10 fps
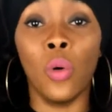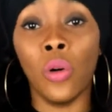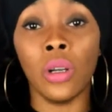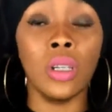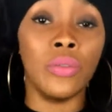
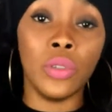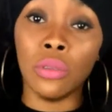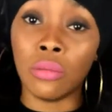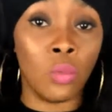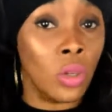Or if
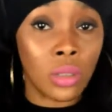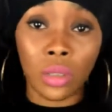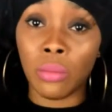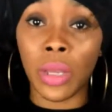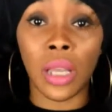you
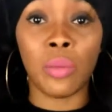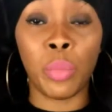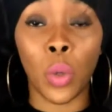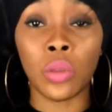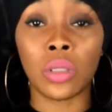want to
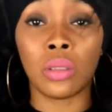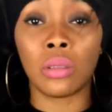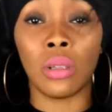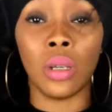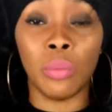make
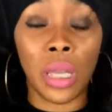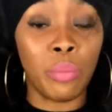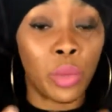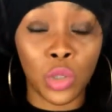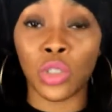posts
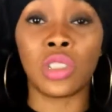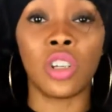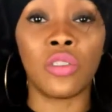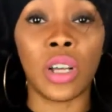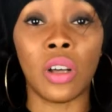and put
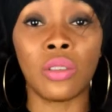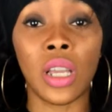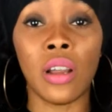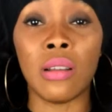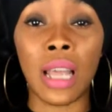yourself
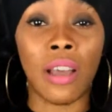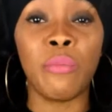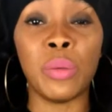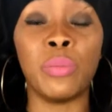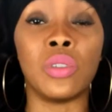out there and
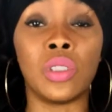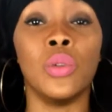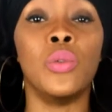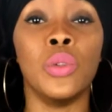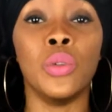have people
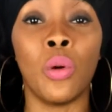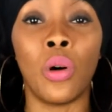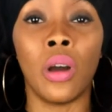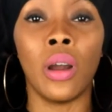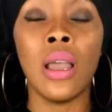see who
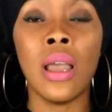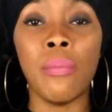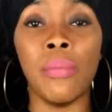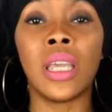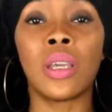you are,
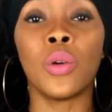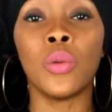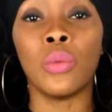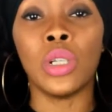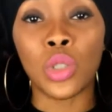make it
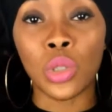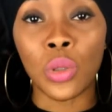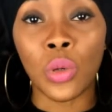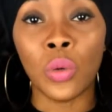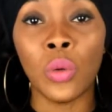
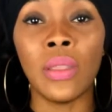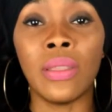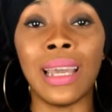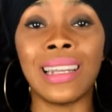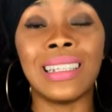original
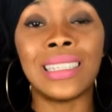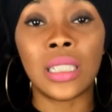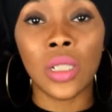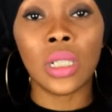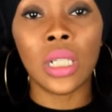that
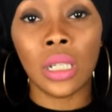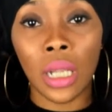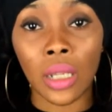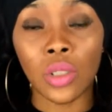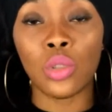still
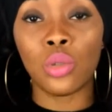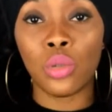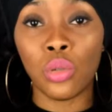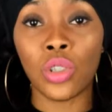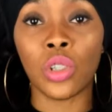connects
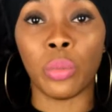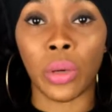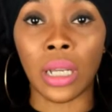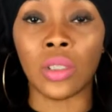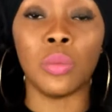to your
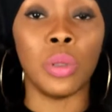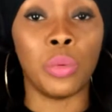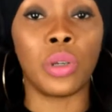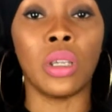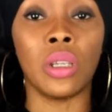brand so
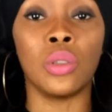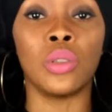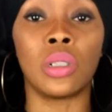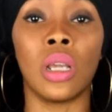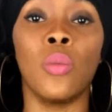people can
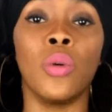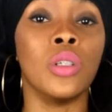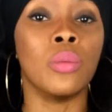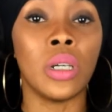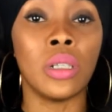understand
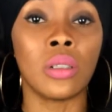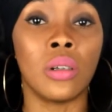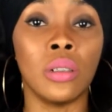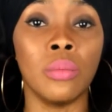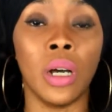what your brand
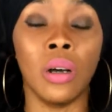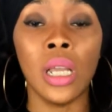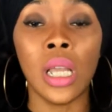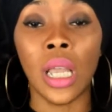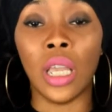is all
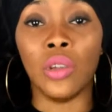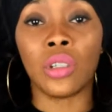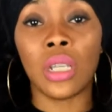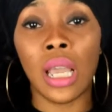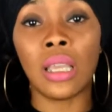about, and
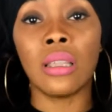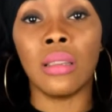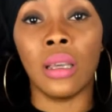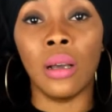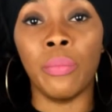you're
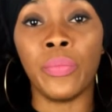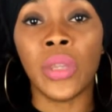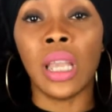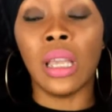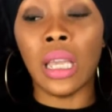taking them
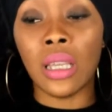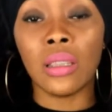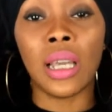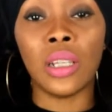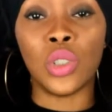
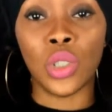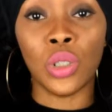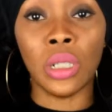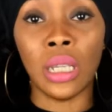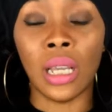in that
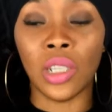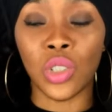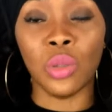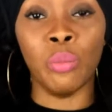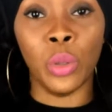journey
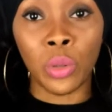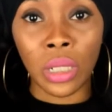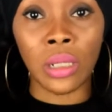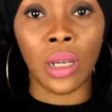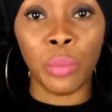as you're
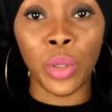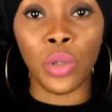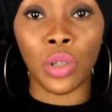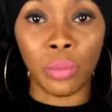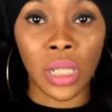building up
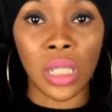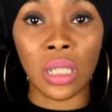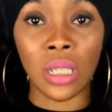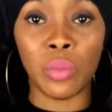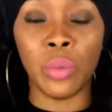your
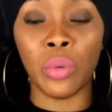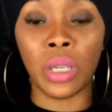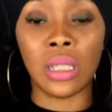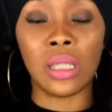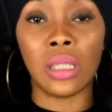business. People
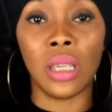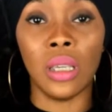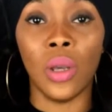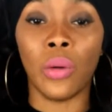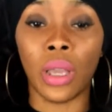can
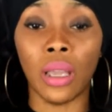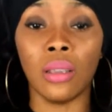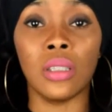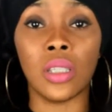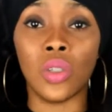see,
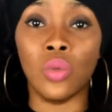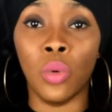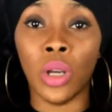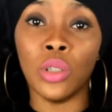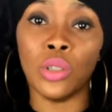okay, this is
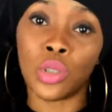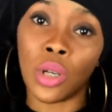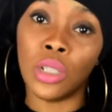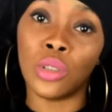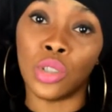what you're
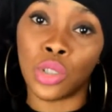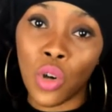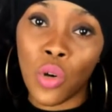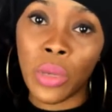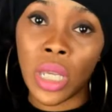trying to
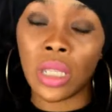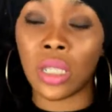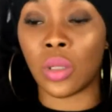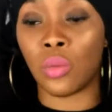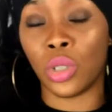show me,
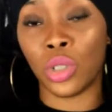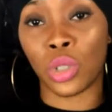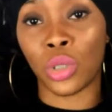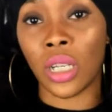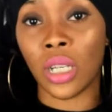this is what
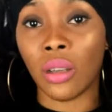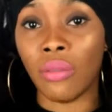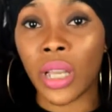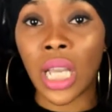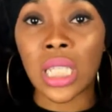you're trying to
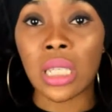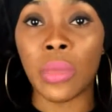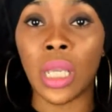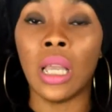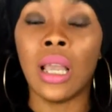convey
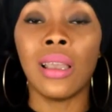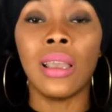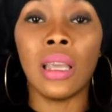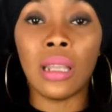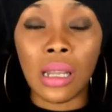to me,
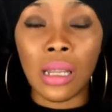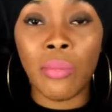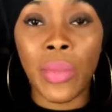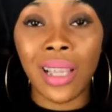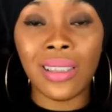and
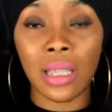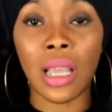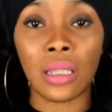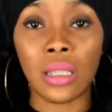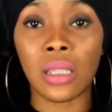it makes
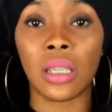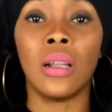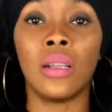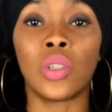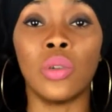sense.
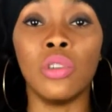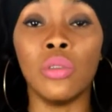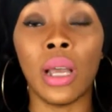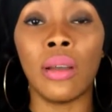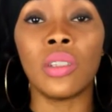So
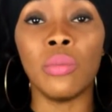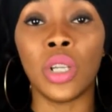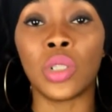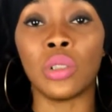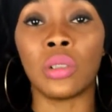you have to
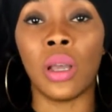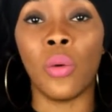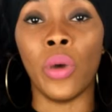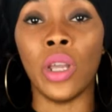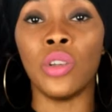make sure
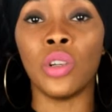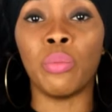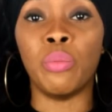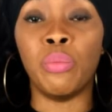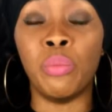that when
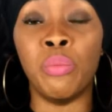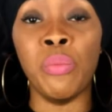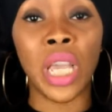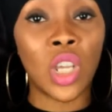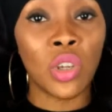you're
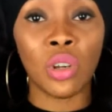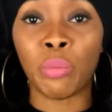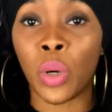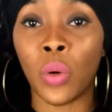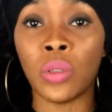making
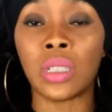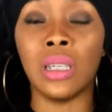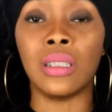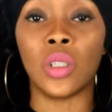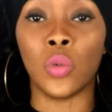your
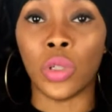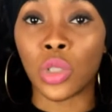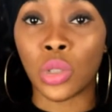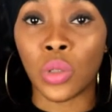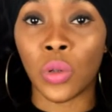post, it's
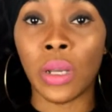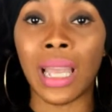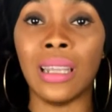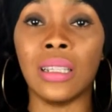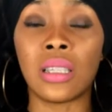
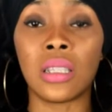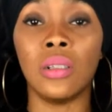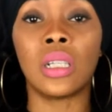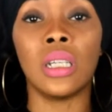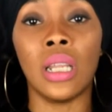original and it
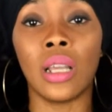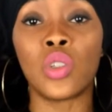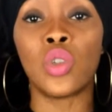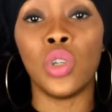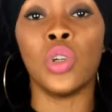still
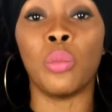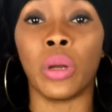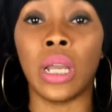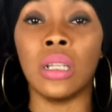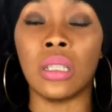connects to your
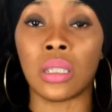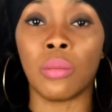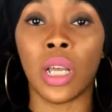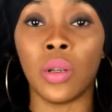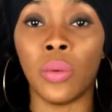brand in
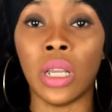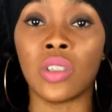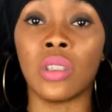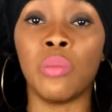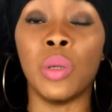some kind of
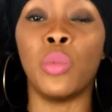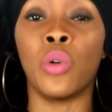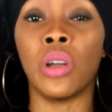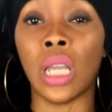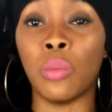way so that
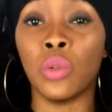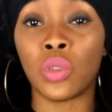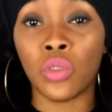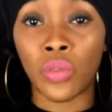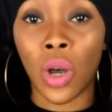people are
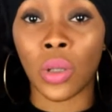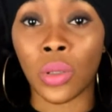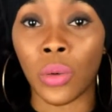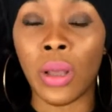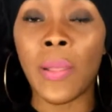able to
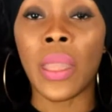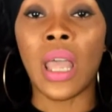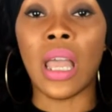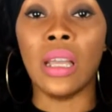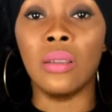follow
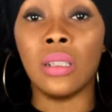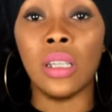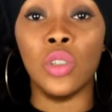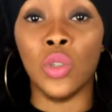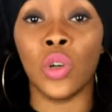and
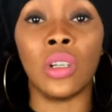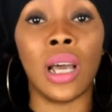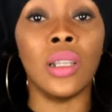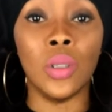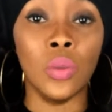you're
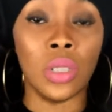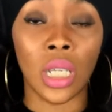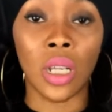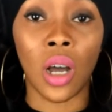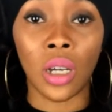not
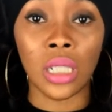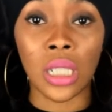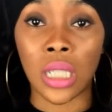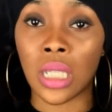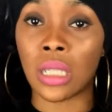losing
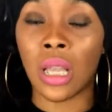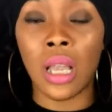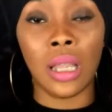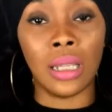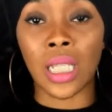audiences.
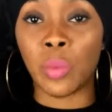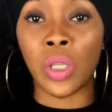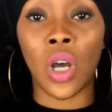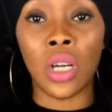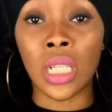Let's
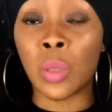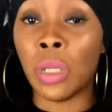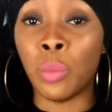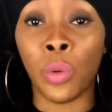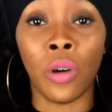be
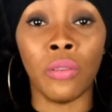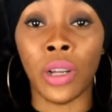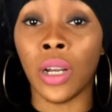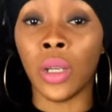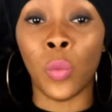honest, people are
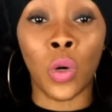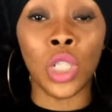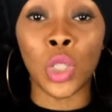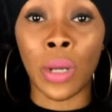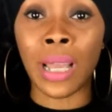very
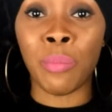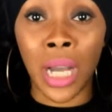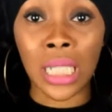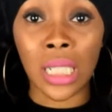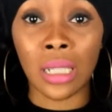one-track
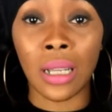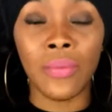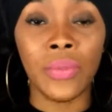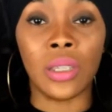minded.